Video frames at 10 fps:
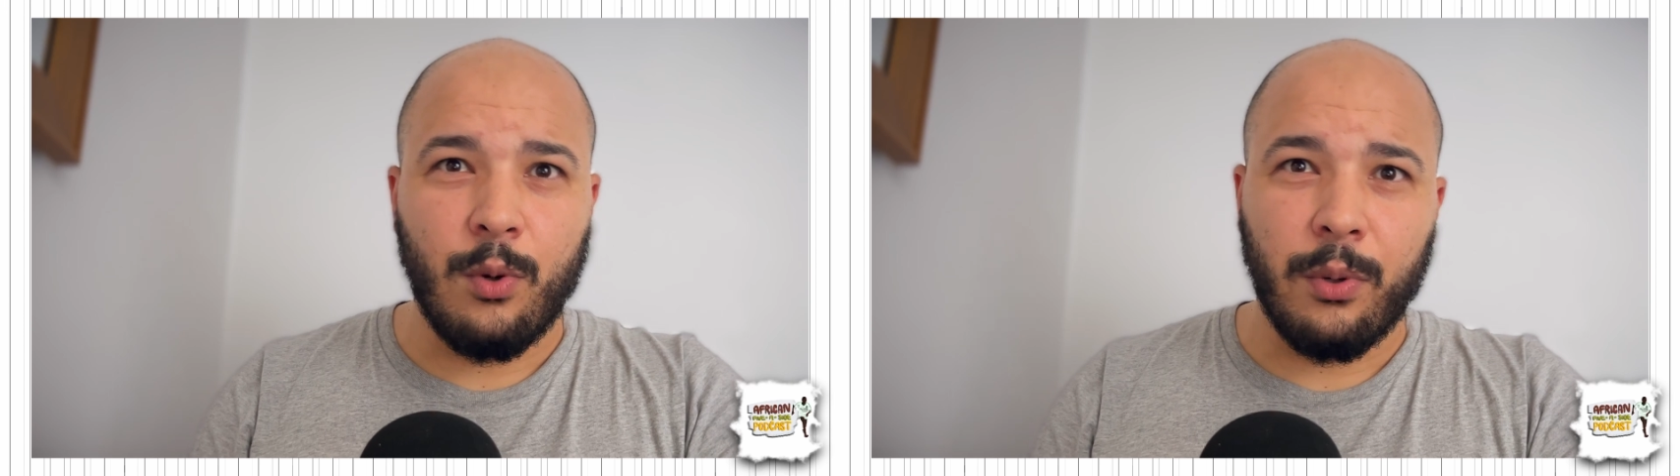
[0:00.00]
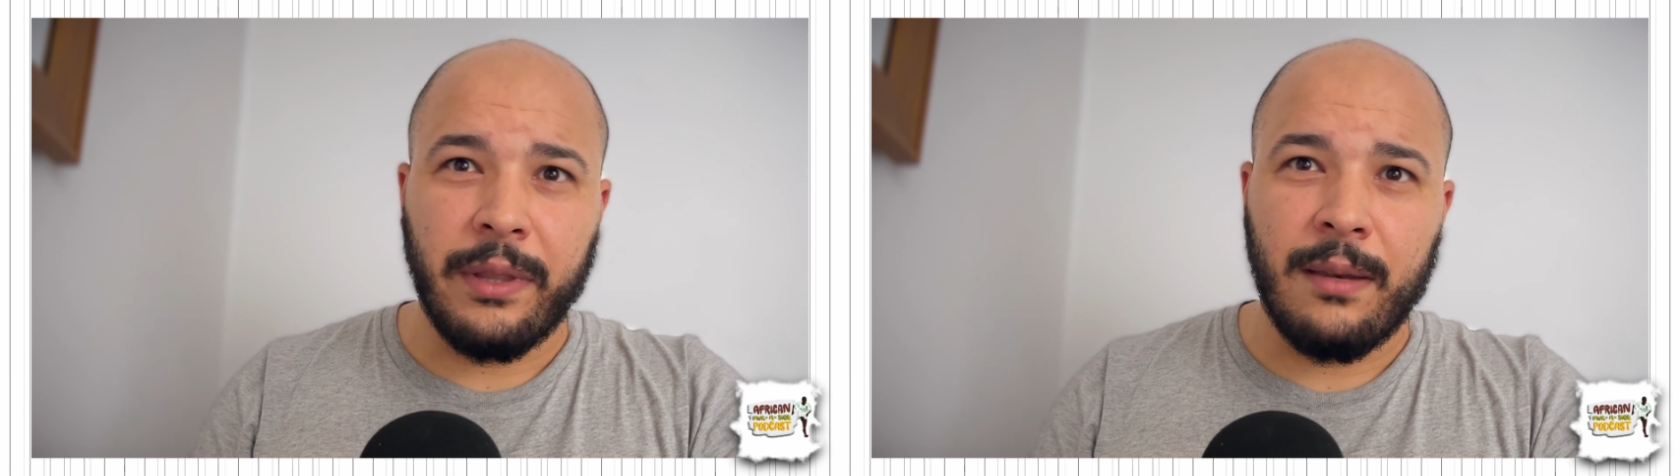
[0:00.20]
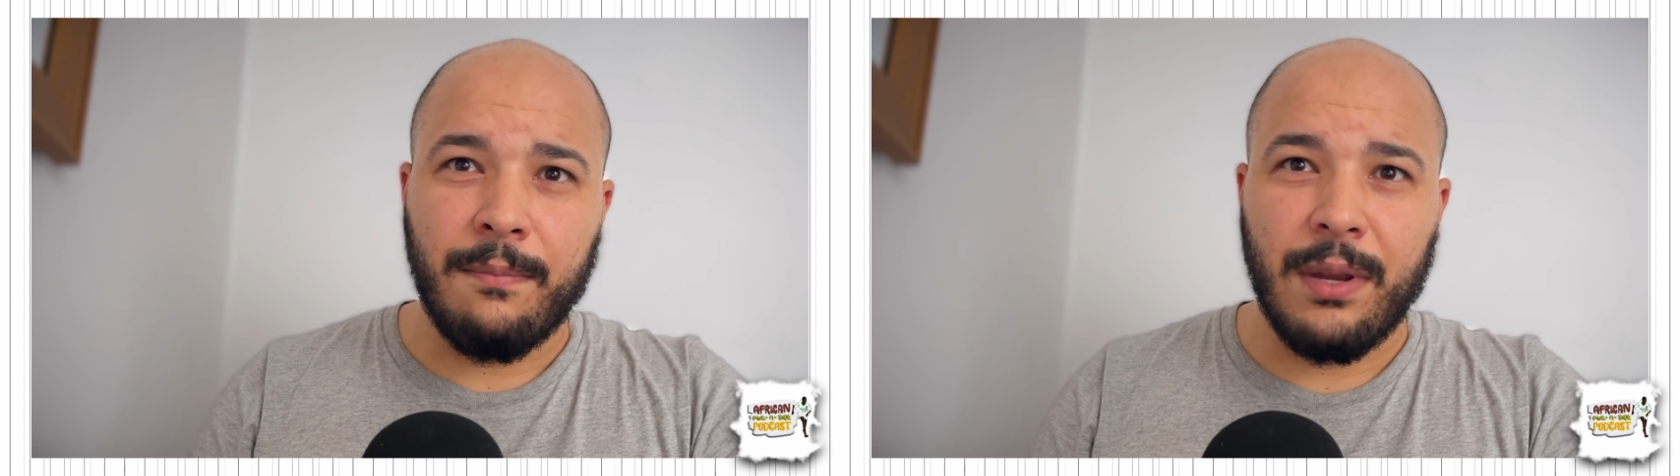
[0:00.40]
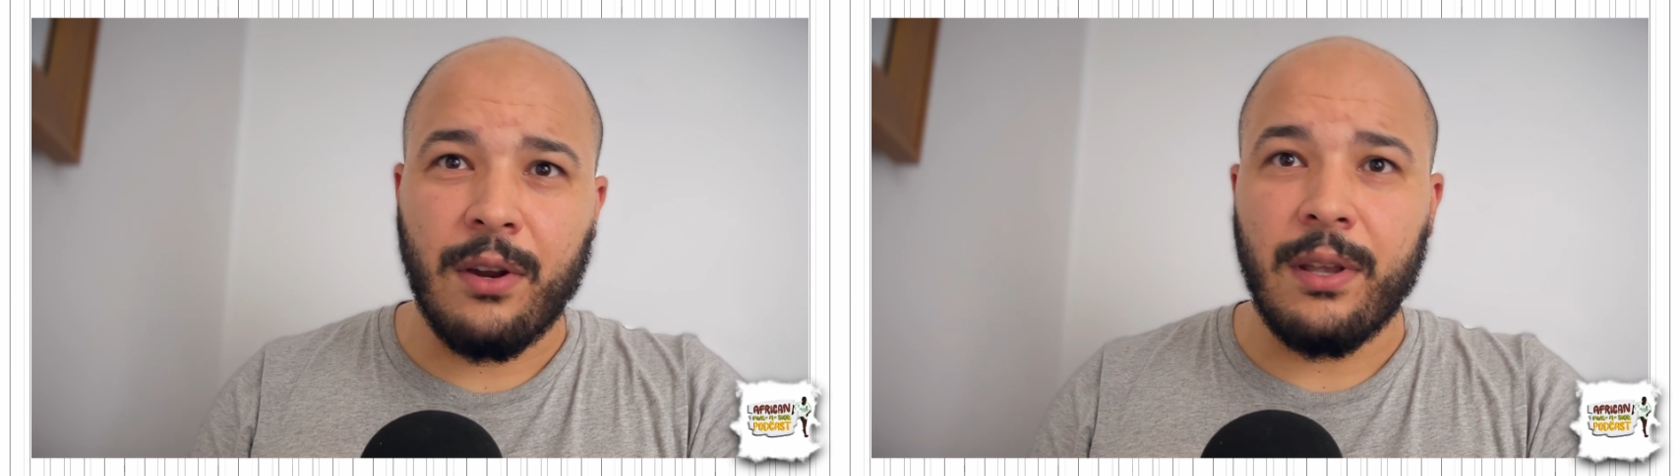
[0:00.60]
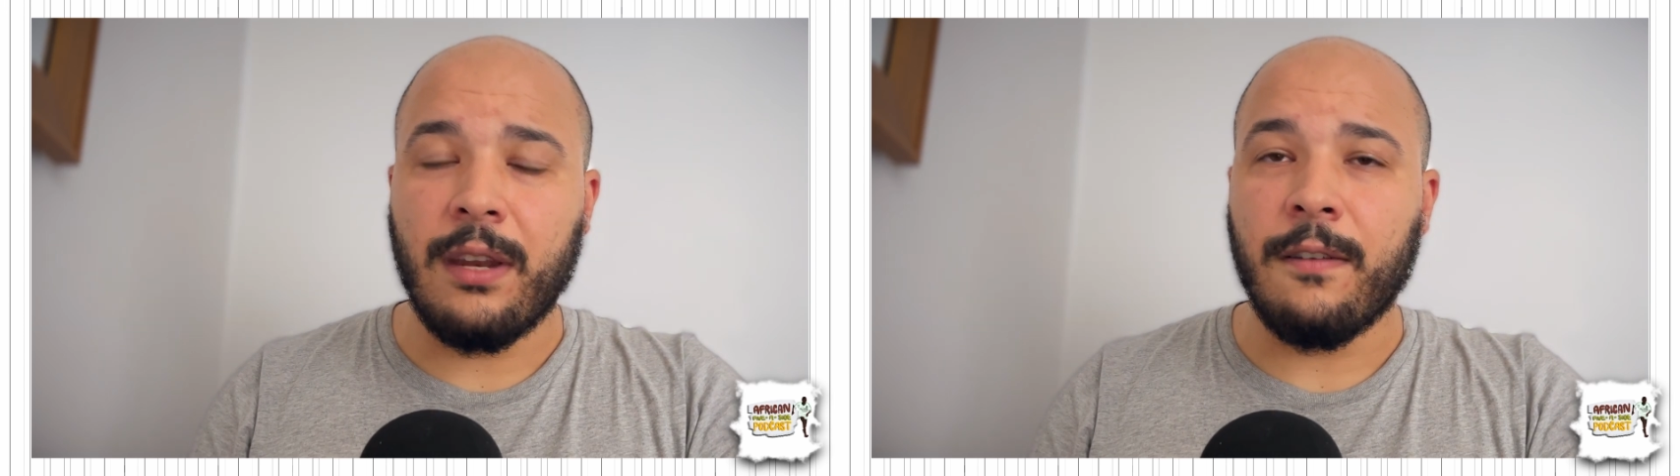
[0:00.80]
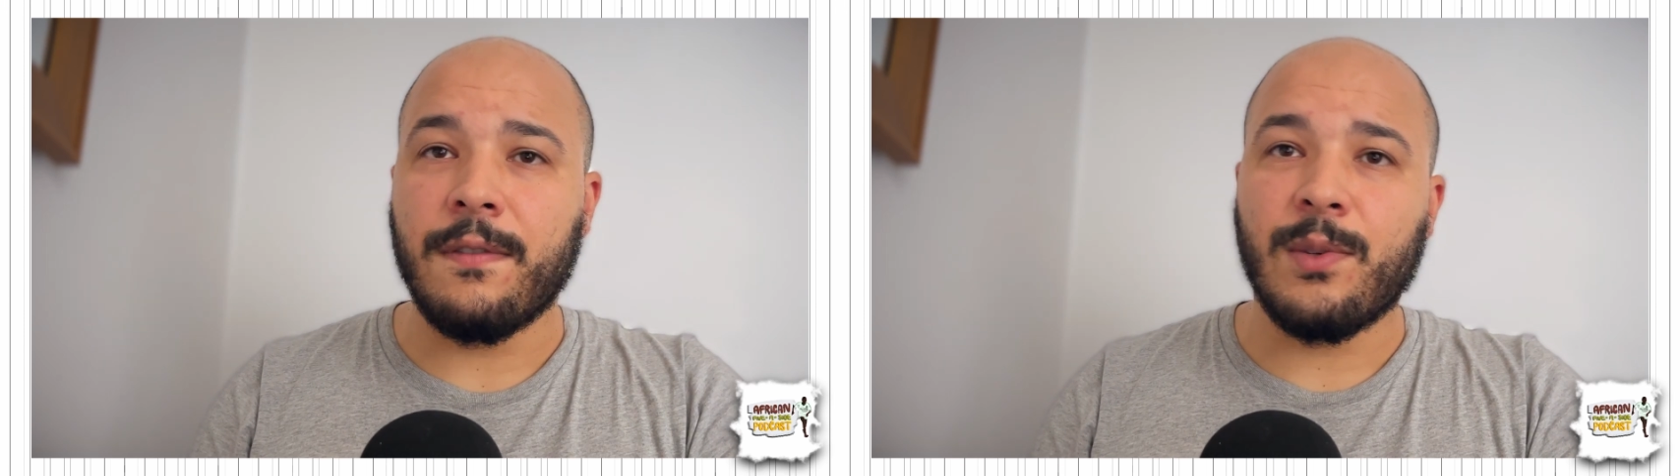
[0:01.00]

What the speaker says: golden period of